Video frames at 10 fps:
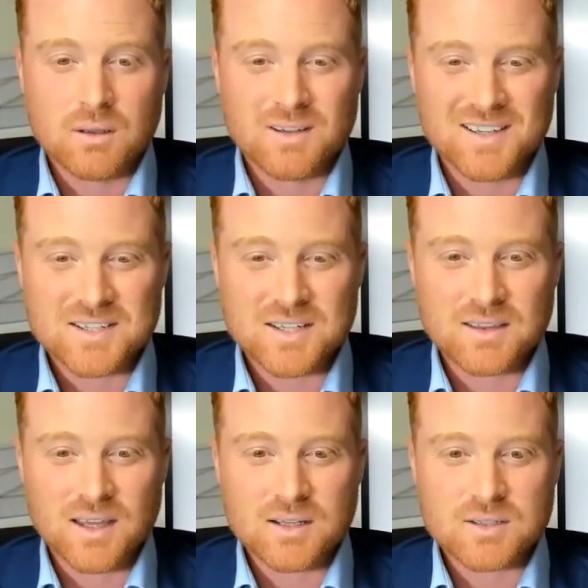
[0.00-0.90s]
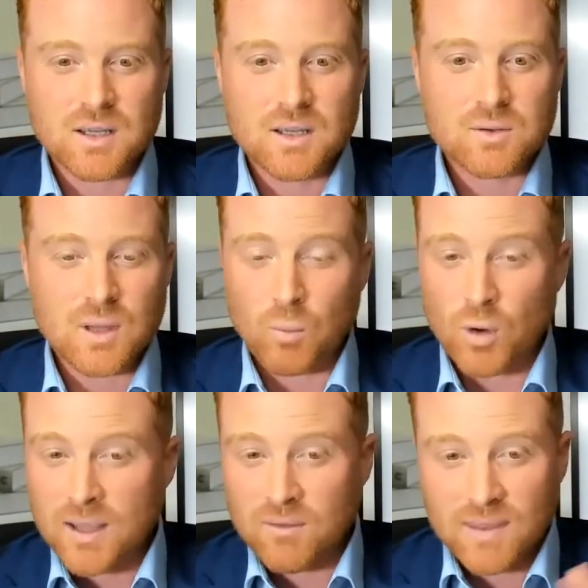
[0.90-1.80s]
you see that and
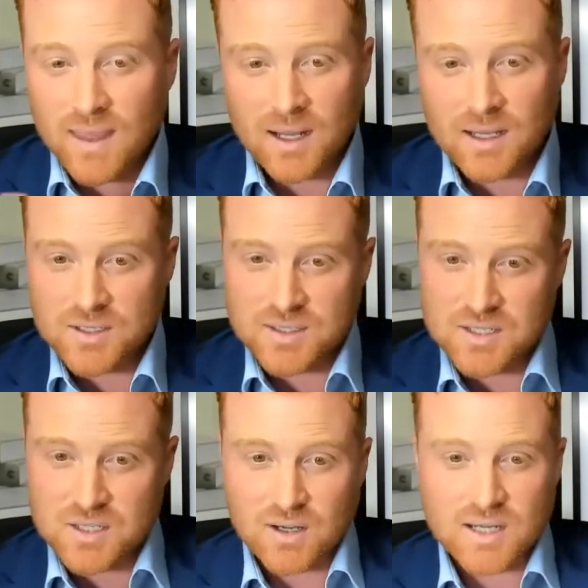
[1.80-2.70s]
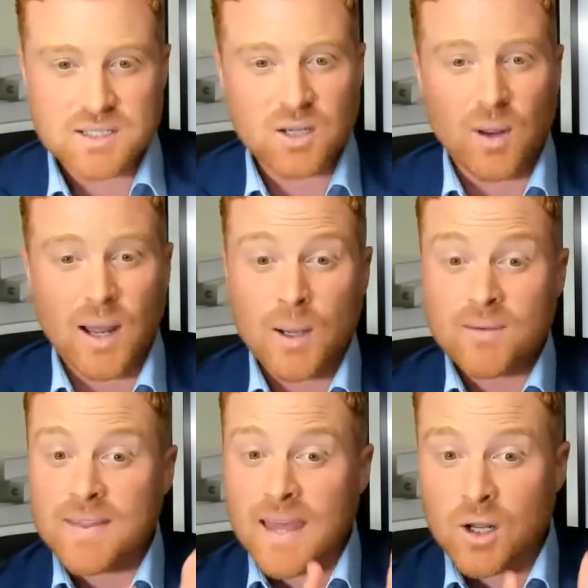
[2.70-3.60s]
whatever that is there's an ideal however
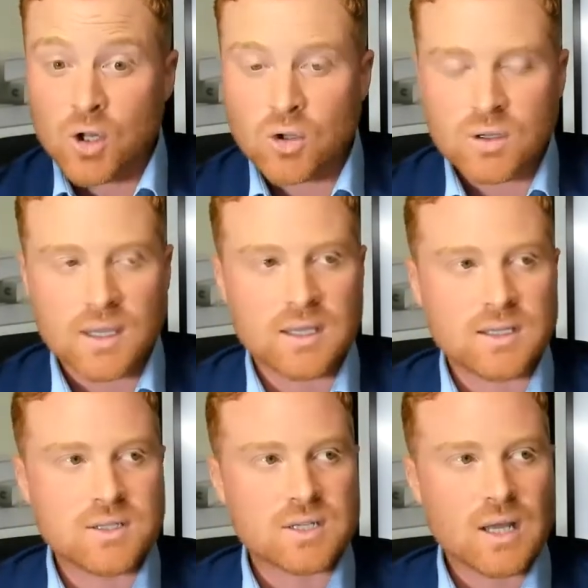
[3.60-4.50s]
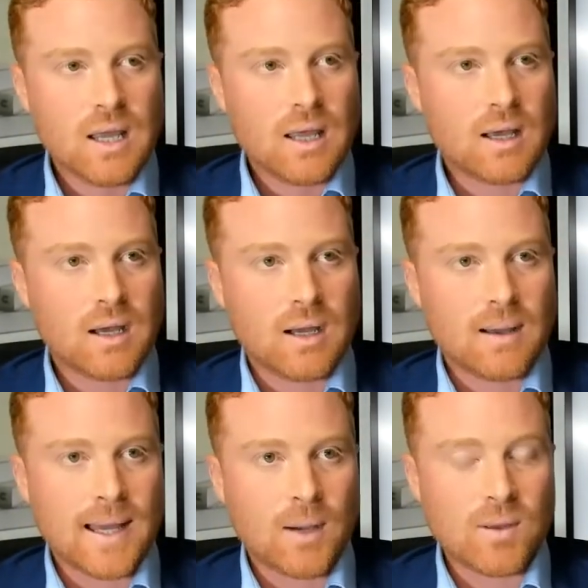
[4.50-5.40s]
that look is uh,
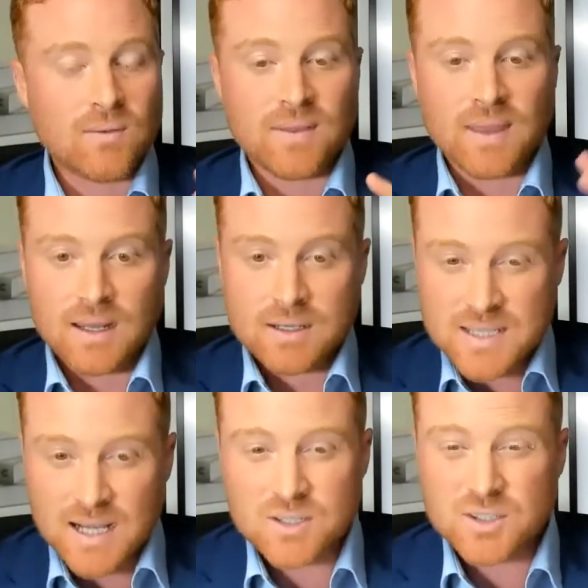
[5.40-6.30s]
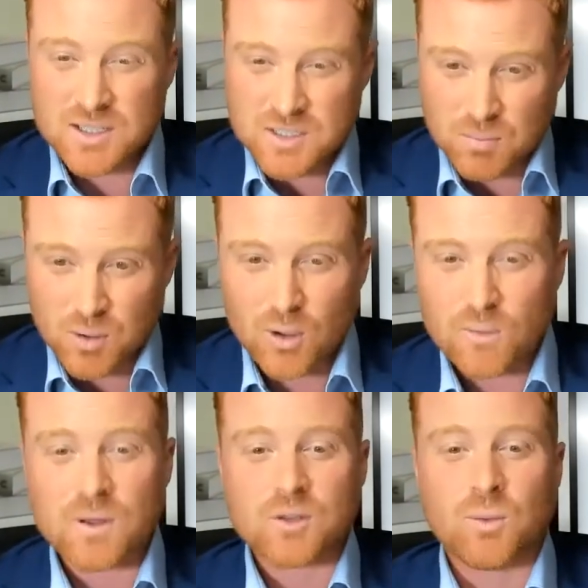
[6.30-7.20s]
however that intelligent there's a
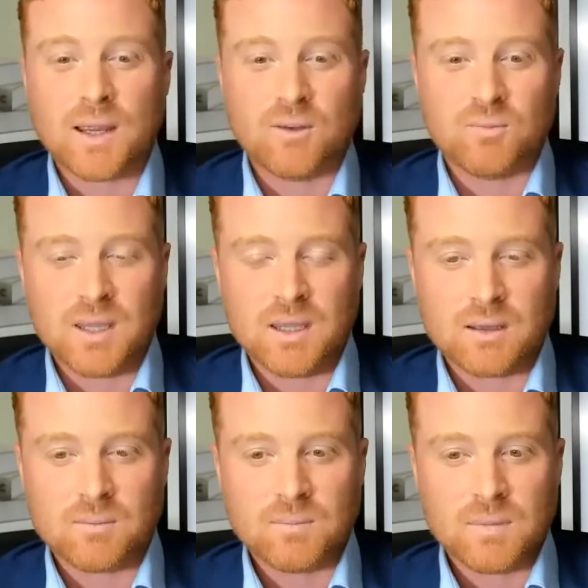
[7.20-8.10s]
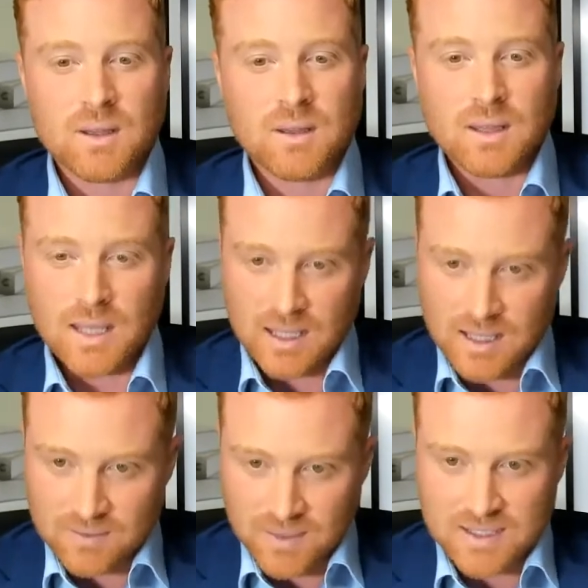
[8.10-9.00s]
perfect way of being and,
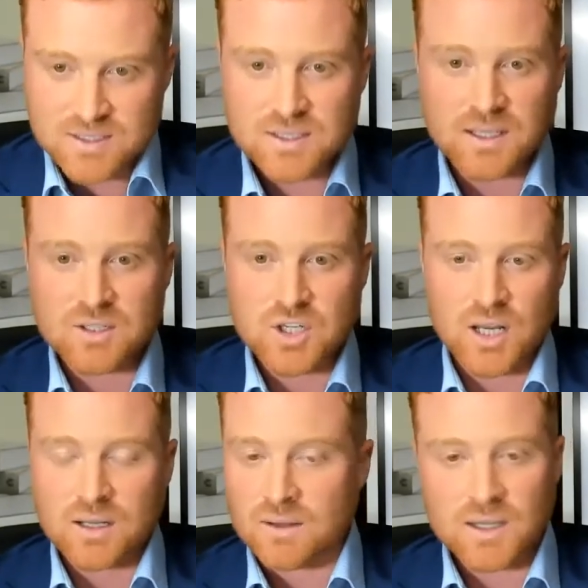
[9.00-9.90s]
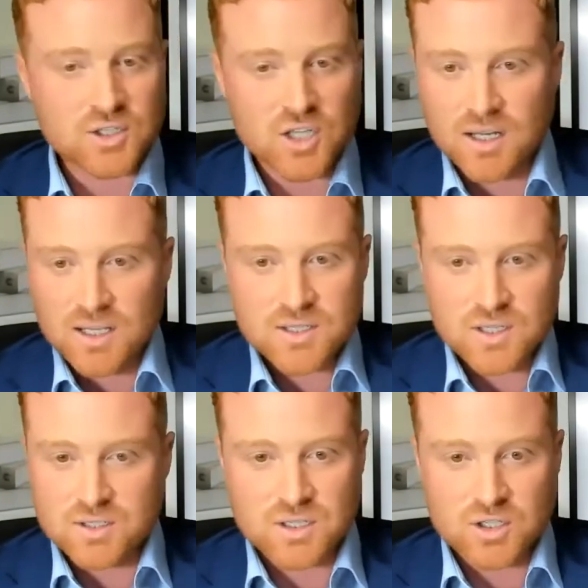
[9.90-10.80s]
and that's the agenda. The agenda
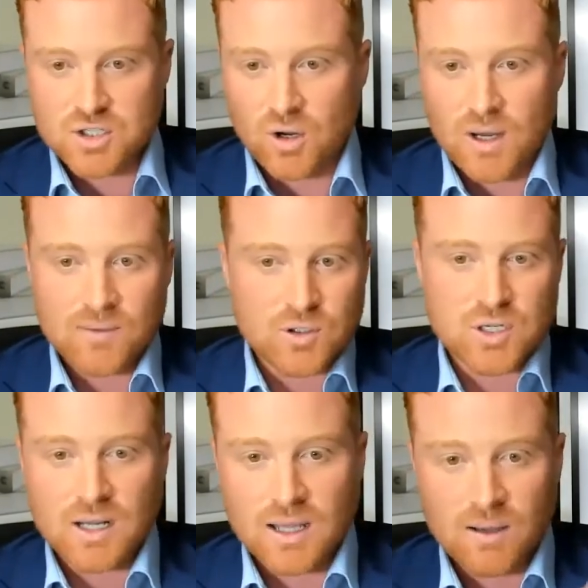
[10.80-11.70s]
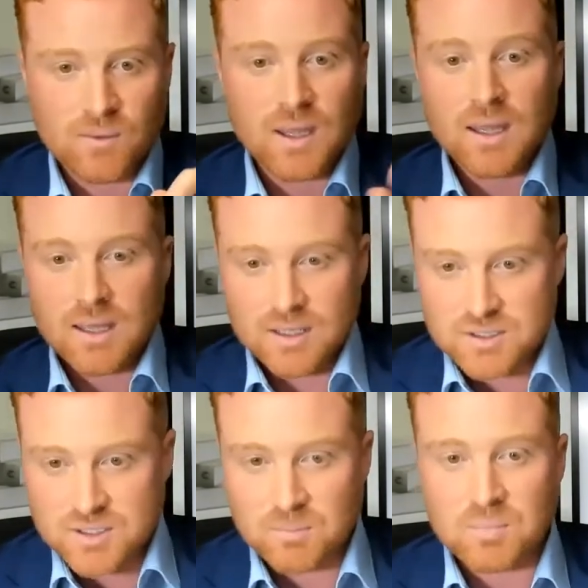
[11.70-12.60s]
isn't to just go have what you love,
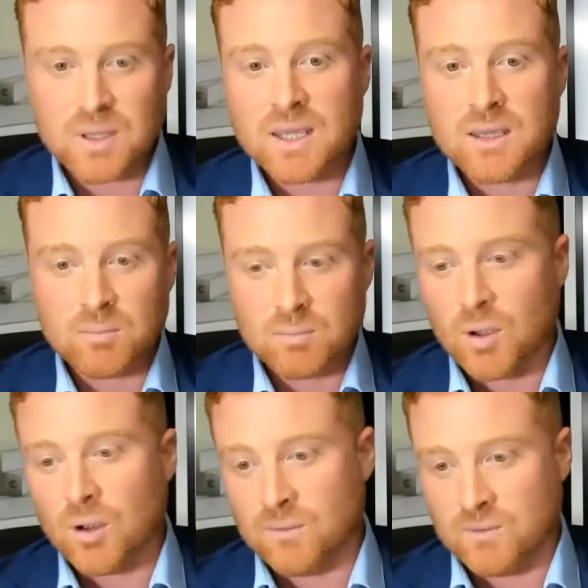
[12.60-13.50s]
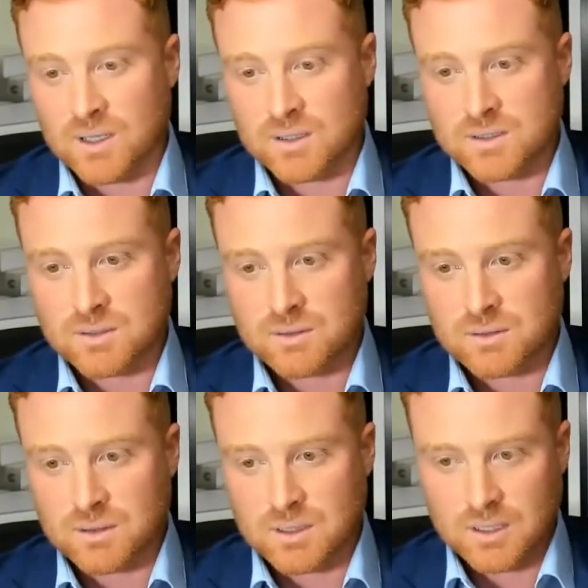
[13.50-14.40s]
it's to be perfect.
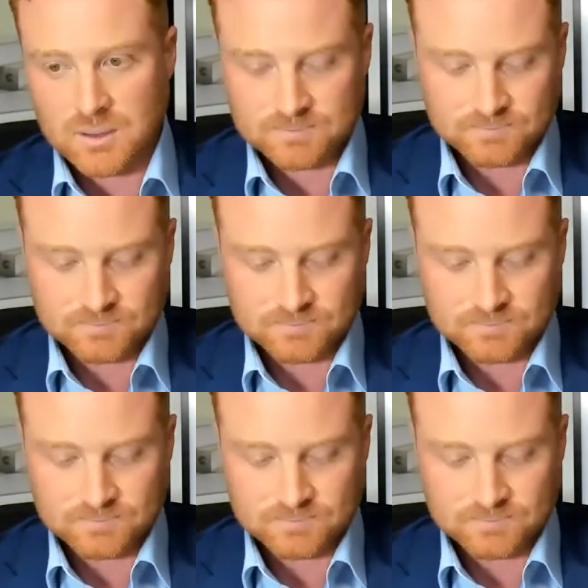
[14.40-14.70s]
Okay.